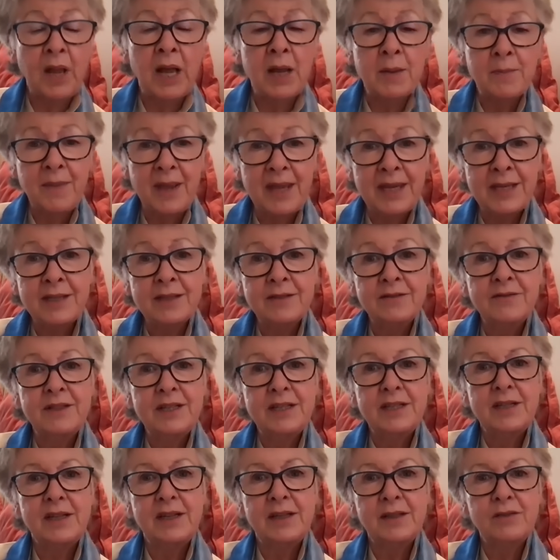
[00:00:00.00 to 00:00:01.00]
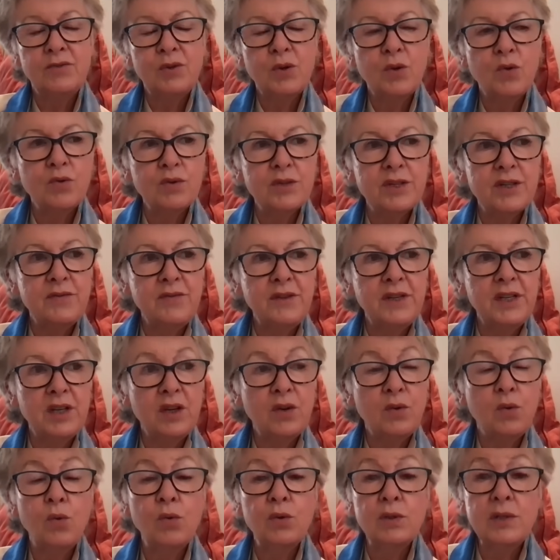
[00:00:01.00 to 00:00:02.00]
I made a video, recorded a video
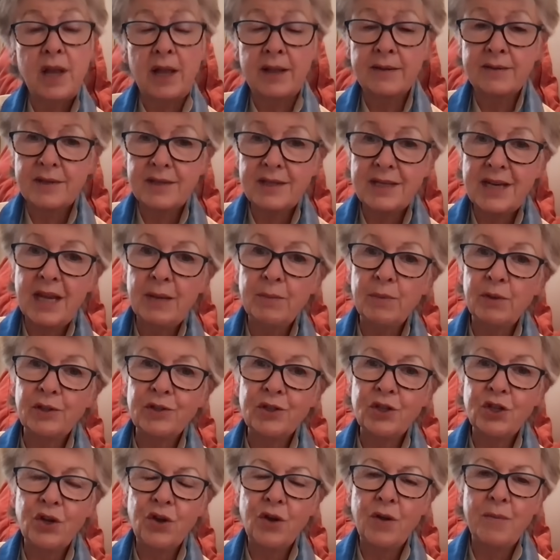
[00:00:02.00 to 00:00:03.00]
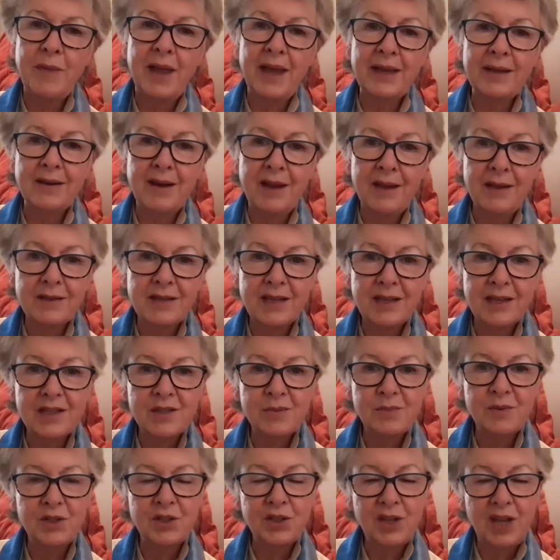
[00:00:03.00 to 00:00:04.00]
called Unstable
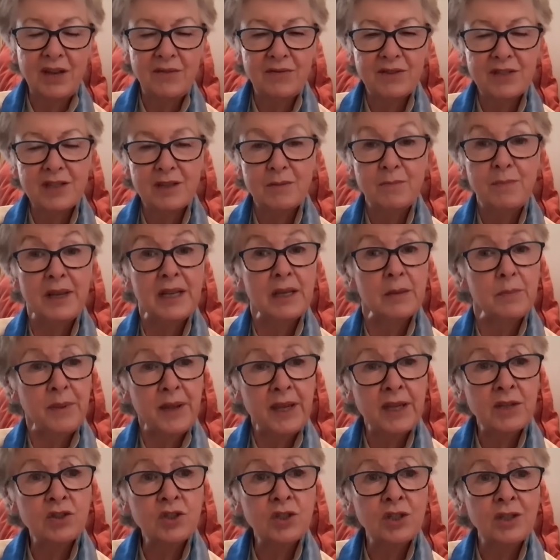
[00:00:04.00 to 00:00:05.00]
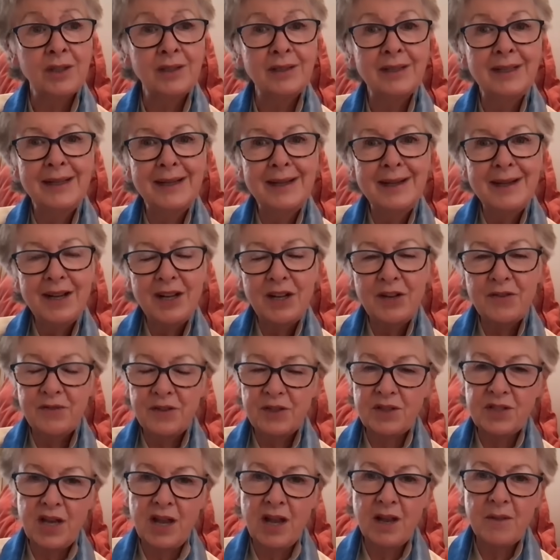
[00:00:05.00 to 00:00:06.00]
Geomagnetics, which gave us the bigger picture of
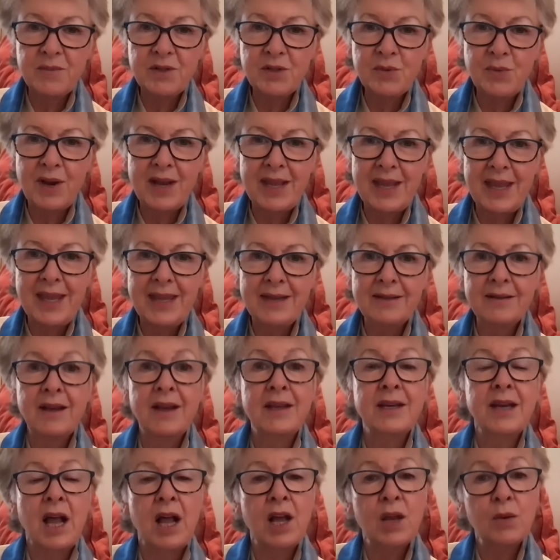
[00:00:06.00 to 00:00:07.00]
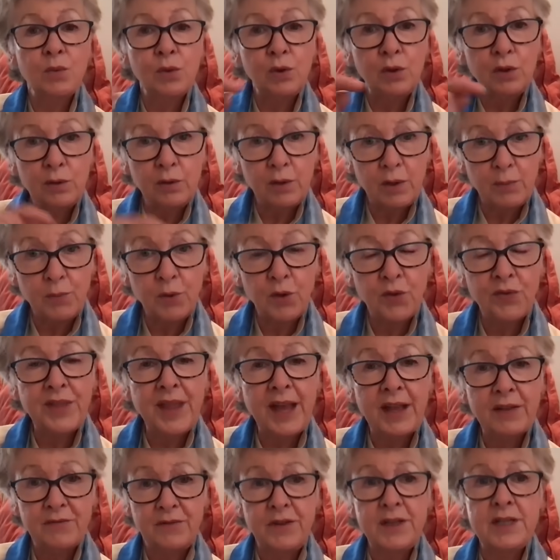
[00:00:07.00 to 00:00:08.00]
the times we're in. And I will put
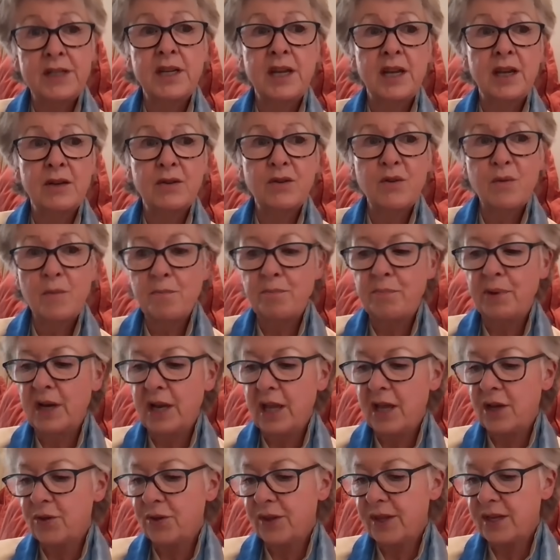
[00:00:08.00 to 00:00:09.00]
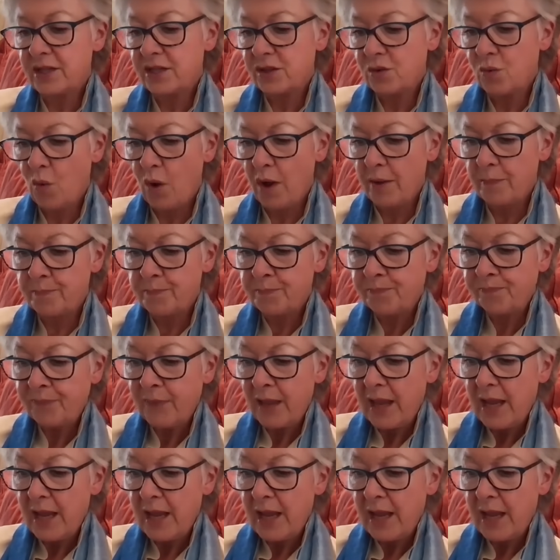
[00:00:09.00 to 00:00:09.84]
that video below this one.